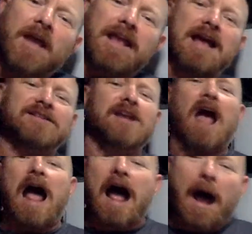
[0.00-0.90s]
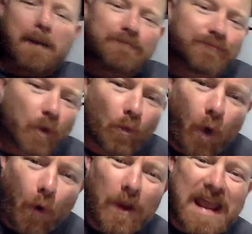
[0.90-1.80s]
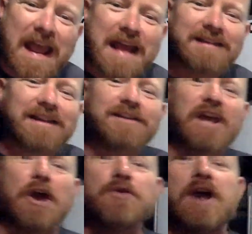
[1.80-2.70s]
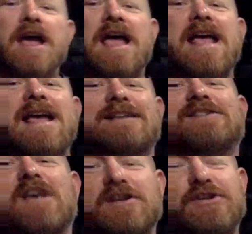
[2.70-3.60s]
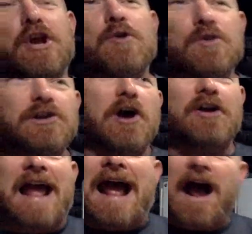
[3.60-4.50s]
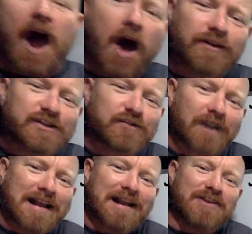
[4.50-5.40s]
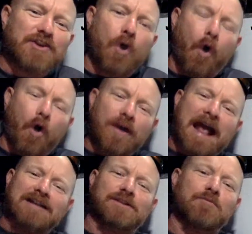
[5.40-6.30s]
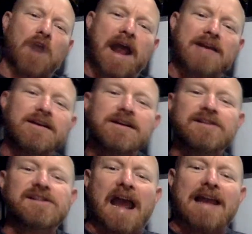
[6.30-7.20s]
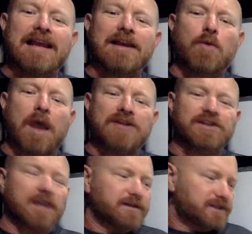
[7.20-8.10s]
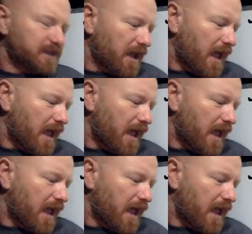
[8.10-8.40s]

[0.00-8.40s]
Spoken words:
Yes, what we're here to do is to look at answering your catamaran sailing questions,